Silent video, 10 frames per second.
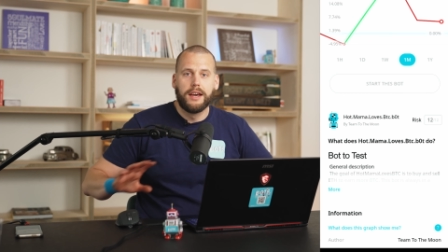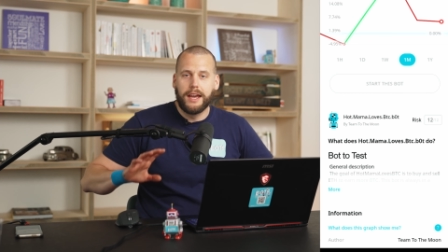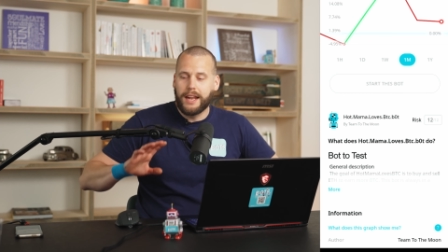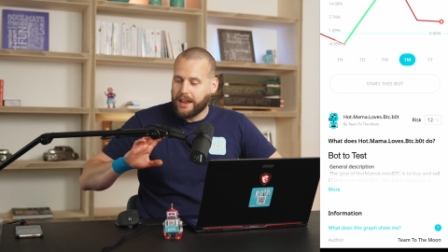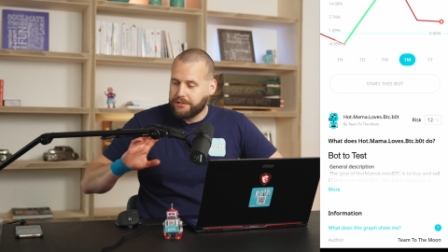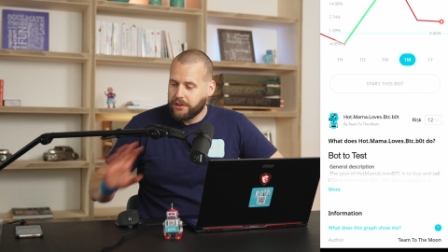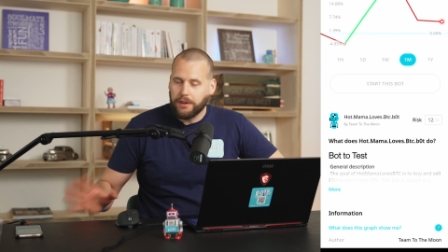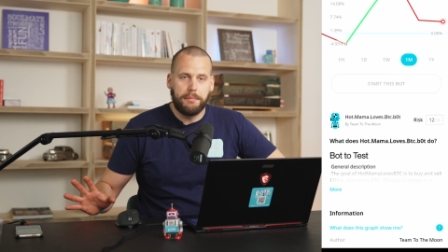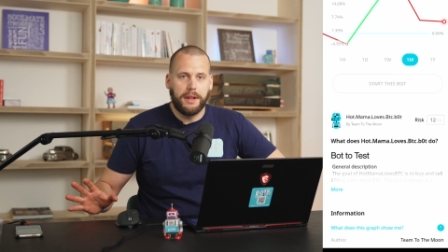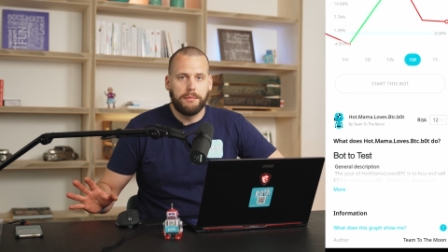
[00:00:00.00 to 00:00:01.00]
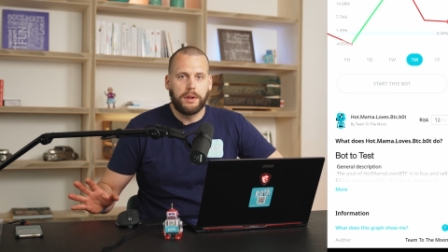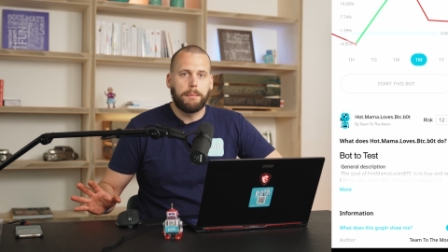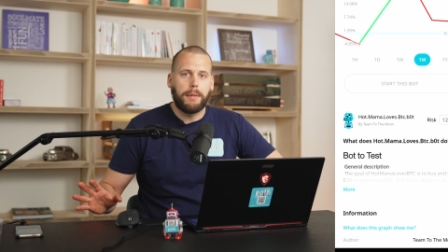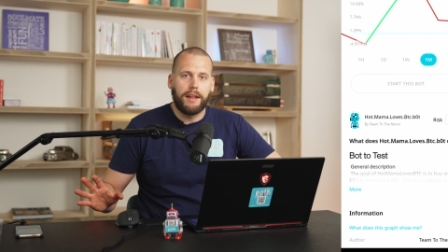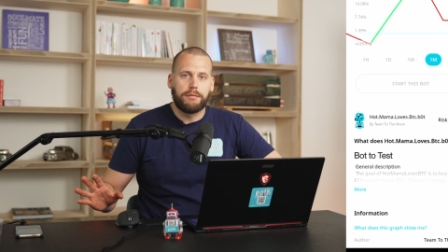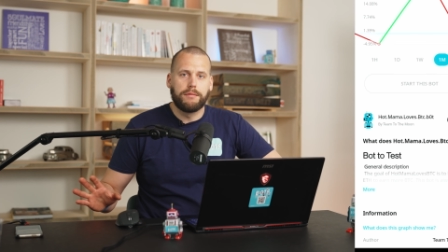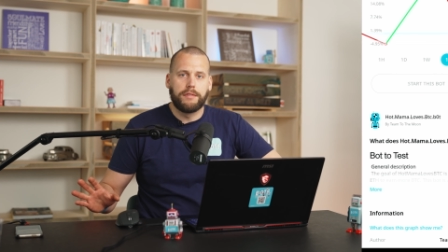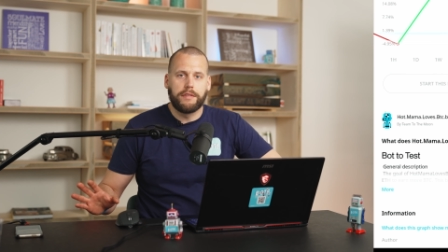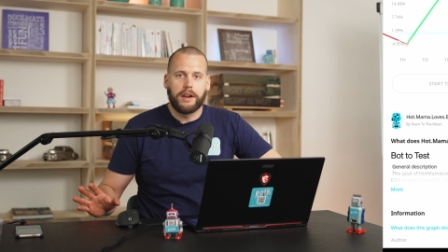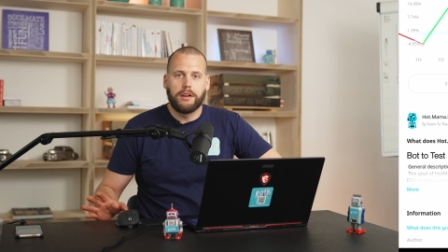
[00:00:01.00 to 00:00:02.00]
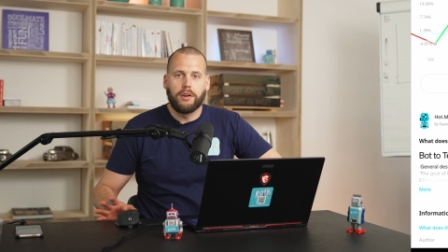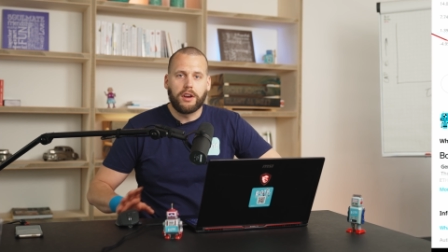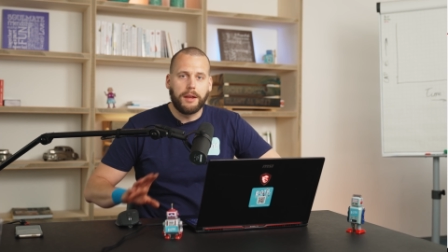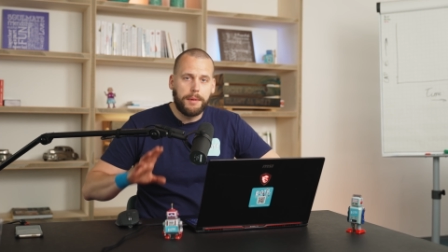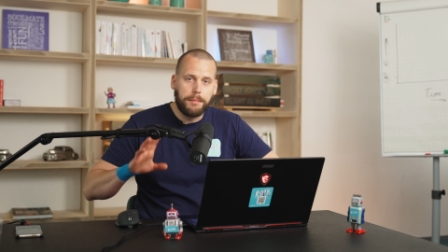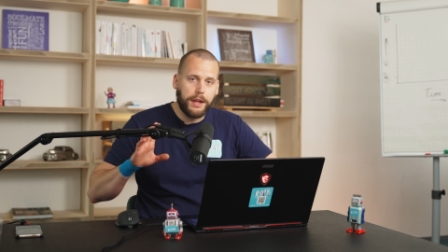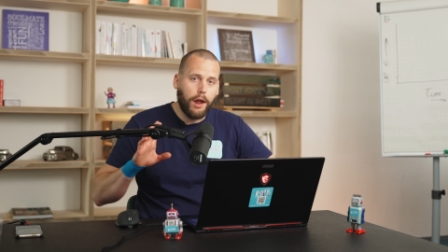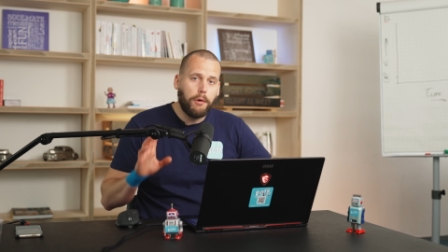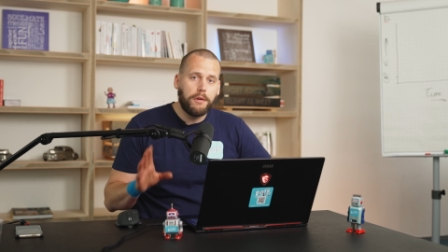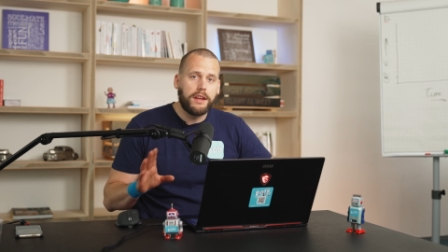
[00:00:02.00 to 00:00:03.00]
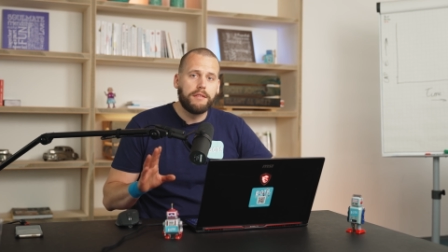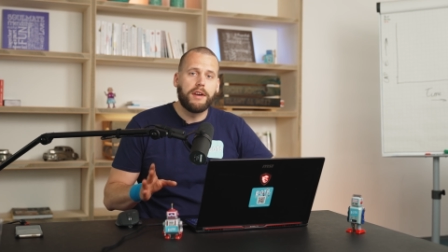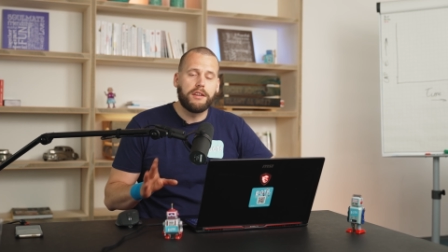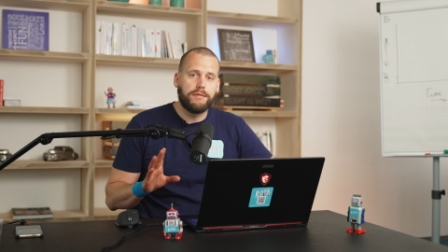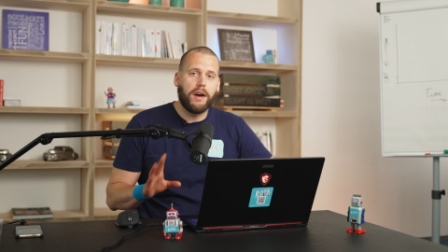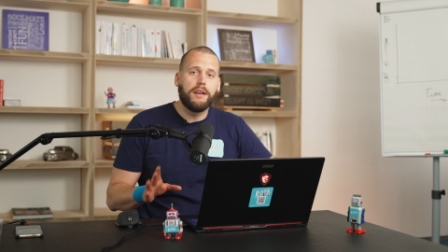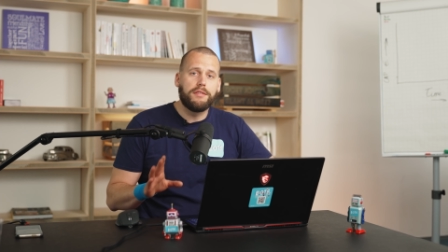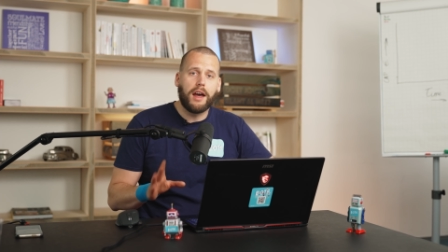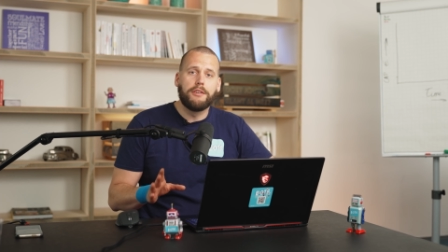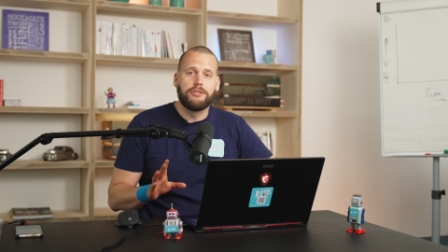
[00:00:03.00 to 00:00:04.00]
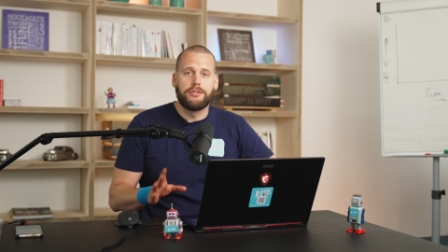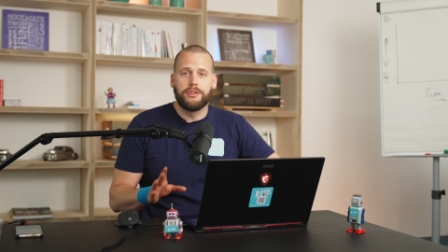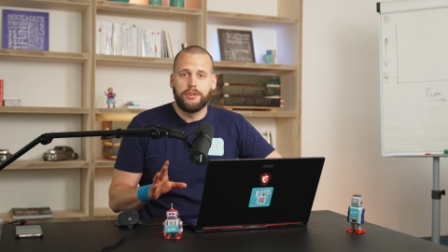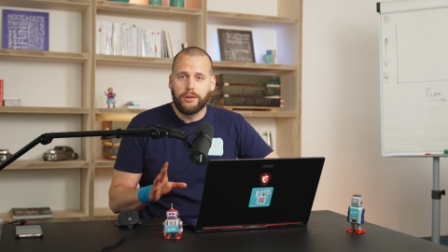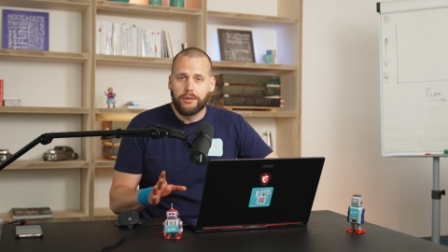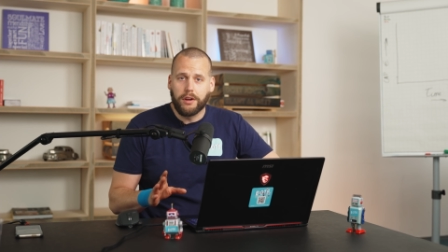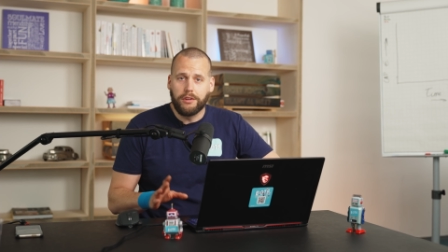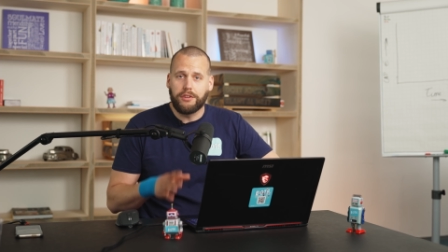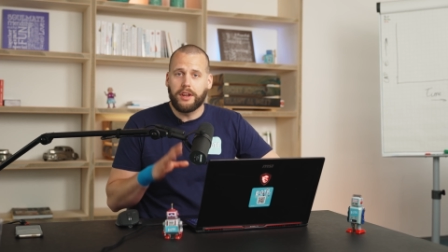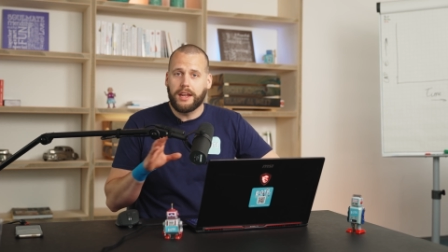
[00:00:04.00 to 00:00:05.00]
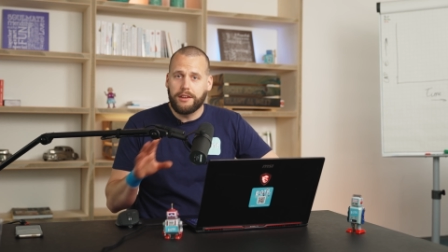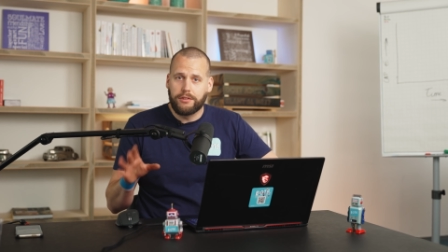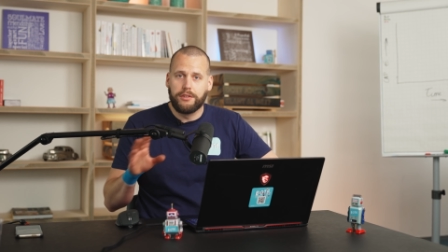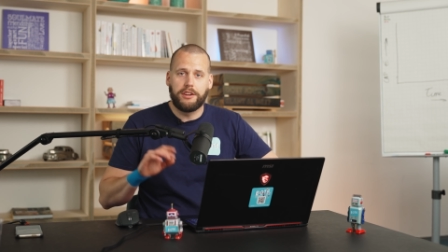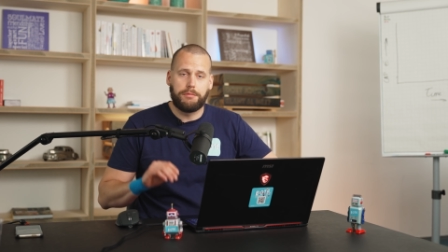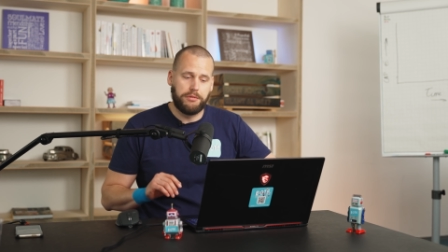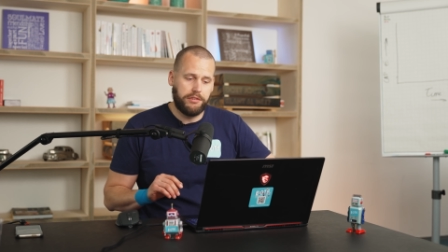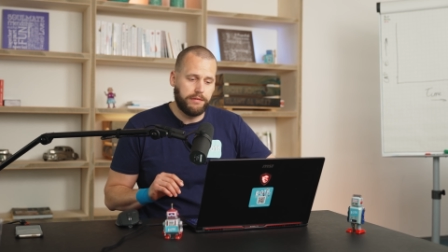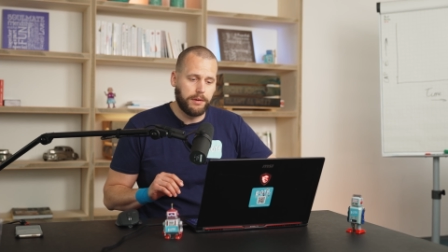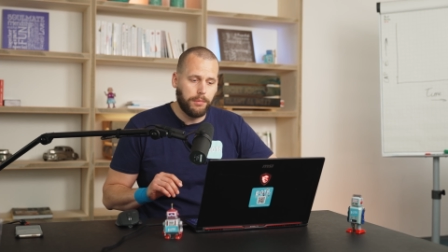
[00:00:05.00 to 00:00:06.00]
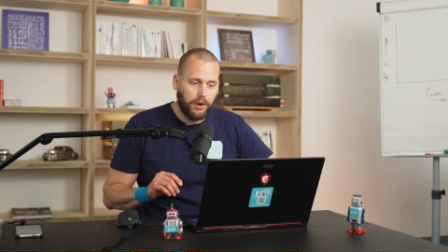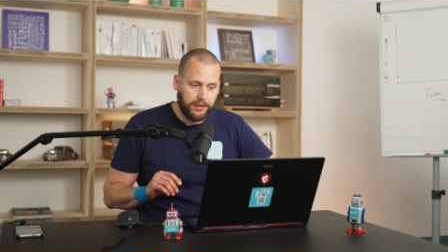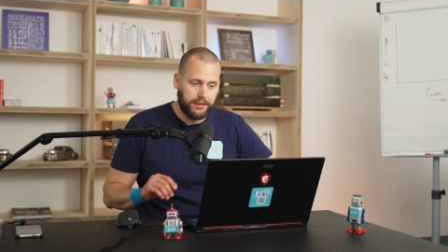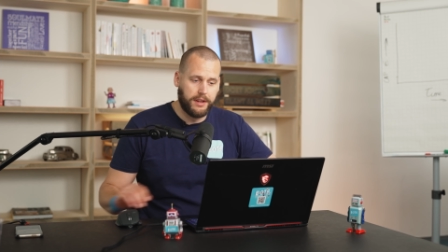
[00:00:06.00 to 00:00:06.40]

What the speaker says: It has not been with the platform for very long and people can only invest 5,000 euros into this specific bot